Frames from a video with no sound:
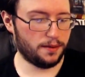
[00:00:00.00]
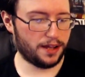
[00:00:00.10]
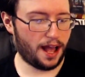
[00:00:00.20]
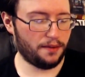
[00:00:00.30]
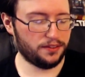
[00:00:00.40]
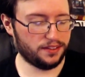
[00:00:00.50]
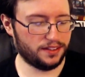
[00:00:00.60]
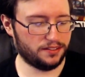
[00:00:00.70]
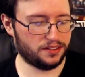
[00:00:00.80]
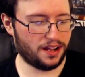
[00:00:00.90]
Obviously,
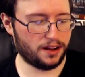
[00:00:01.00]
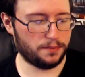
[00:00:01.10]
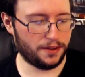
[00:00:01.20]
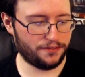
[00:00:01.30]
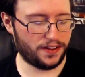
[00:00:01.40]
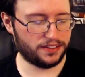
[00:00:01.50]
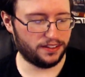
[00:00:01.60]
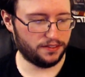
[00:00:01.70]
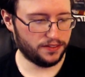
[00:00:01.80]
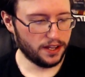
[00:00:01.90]
this is not going to be
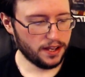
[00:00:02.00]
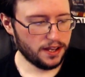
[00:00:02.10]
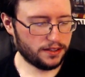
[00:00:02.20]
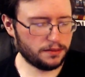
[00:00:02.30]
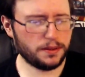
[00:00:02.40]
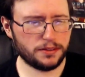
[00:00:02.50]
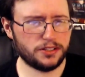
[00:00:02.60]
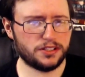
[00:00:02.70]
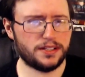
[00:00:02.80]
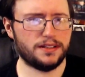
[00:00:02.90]
offensive. Sometimes you
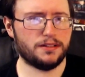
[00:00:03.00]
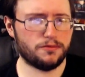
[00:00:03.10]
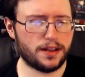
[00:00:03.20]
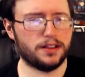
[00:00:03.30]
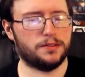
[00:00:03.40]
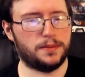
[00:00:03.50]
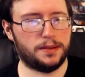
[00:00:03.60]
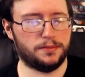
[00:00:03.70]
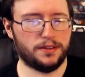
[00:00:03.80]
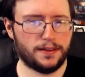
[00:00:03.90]
just need regular
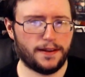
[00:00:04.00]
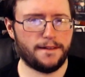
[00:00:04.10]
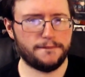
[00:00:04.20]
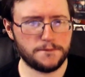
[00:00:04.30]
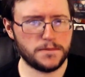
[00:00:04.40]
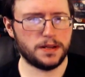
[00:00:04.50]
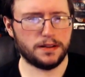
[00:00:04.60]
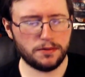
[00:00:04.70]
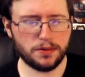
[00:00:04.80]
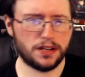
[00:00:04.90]
memes, you know?
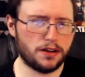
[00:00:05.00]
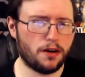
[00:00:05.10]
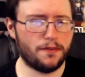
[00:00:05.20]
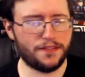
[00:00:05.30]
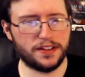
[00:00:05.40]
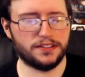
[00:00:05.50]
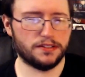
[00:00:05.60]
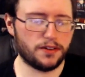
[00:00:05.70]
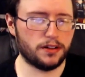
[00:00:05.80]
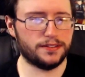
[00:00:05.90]
We could go offensive
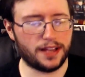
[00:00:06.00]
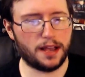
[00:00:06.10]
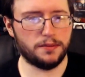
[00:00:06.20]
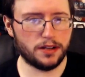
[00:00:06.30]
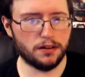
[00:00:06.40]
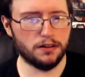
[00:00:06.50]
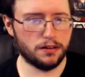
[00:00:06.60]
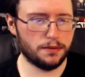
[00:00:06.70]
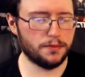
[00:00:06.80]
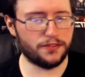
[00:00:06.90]
all the time, you know,
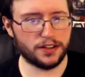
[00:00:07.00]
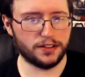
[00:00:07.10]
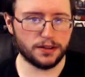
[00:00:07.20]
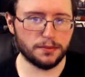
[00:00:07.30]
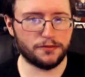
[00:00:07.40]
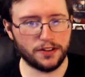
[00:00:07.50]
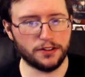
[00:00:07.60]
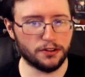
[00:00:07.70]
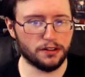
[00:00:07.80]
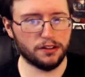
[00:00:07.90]
I'm offended.
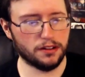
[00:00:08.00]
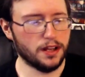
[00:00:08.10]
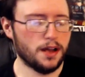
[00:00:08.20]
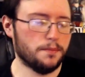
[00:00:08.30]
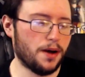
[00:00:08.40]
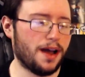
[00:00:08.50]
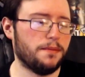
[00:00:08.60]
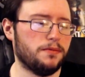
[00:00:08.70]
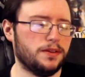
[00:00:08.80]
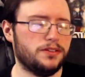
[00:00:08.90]
Ugh. But how
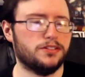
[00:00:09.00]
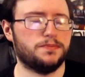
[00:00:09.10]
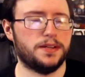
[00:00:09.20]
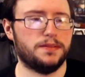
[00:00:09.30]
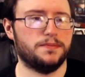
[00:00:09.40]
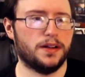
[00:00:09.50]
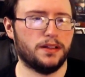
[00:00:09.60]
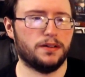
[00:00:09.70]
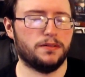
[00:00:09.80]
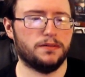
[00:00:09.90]
about we just be a
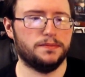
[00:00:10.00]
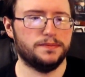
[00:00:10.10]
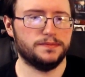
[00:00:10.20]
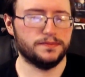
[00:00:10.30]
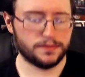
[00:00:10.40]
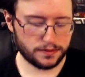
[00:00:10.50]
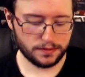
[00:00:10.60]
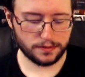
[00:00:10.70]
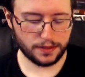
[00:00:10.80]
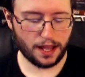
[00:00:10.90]
little
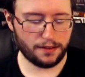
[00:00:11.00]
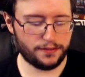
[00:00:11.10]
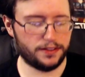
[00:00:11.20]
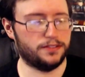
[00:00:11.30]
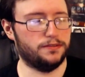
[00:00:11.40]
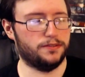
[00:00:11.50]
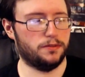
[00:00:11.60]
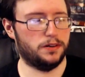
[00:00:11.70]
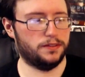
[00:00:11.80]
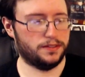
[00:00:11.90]
not offensive for
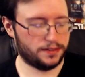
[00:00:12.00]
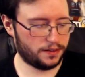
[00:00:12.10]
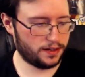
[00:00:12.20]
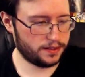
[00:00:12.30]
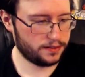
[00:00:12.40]
once, all right?